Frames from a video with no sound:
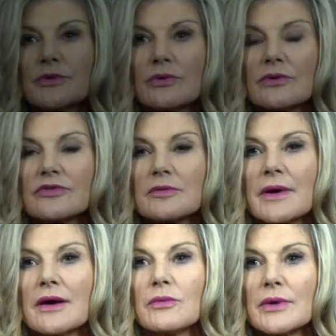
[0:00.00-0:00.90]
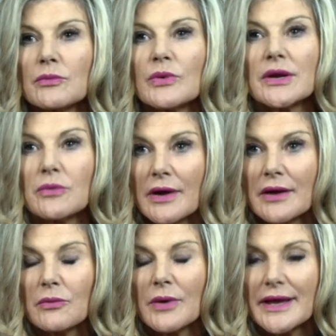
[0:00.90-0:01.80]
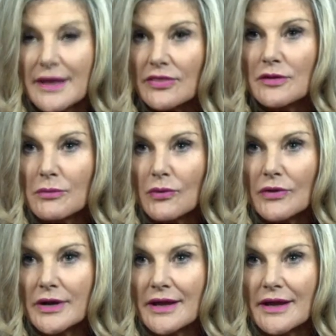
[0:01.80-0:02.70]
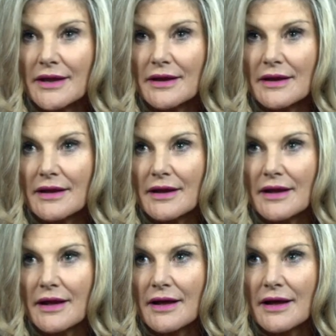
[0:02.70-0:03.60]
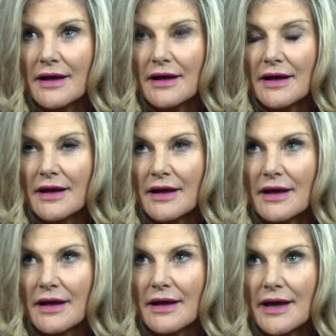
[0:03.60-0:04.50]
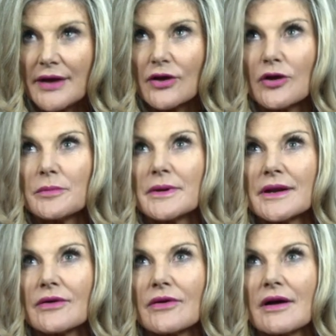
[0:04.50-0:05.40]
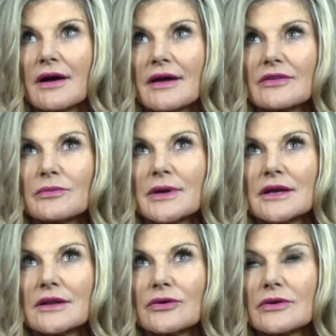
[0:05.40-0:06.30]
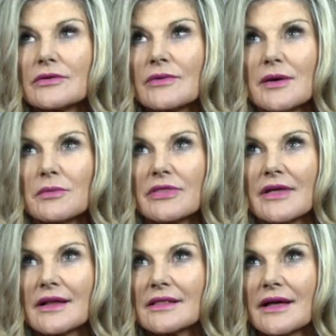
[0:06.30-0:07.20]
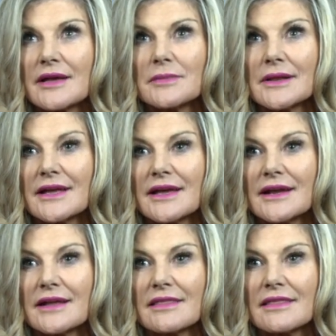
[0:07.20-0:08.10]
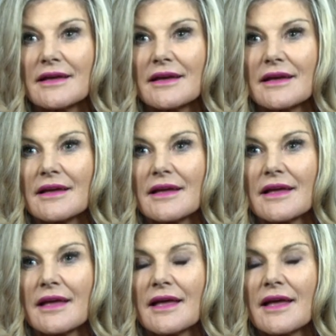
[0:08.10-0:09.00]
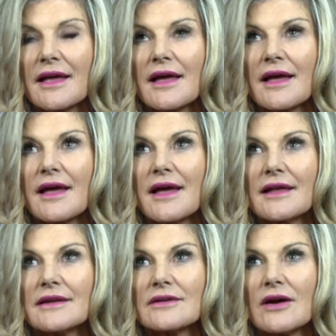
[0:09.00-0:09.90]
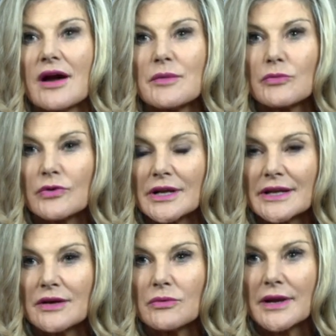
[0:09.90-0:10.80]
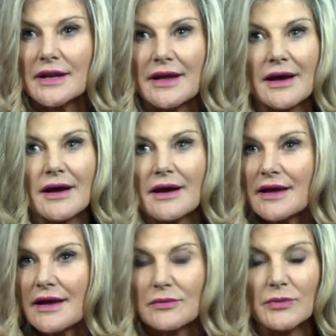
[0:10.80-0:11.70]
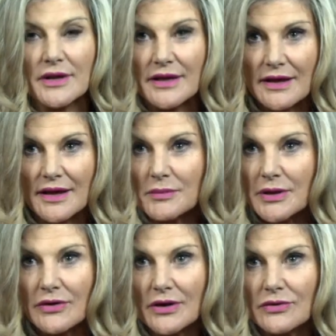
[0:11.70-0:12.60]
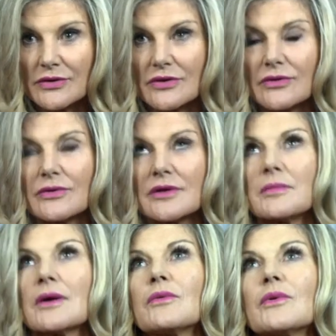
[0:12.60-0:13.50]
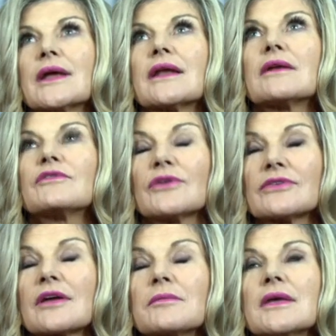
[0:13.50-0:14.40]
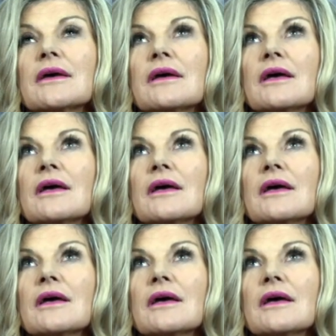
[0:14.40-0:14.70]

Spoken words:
talks about when we wake in the morning and open our eyes, we can look around without labeling anything. And I'm really aware now, again, when I came here, I couldn't do it, but when first came here,